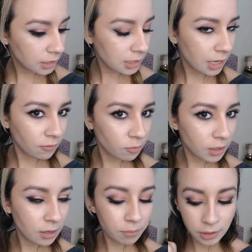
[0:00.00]
doesn't have to
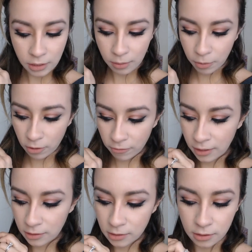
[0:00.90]
be completely
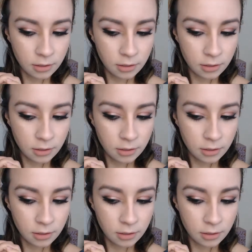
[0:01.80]
perfect.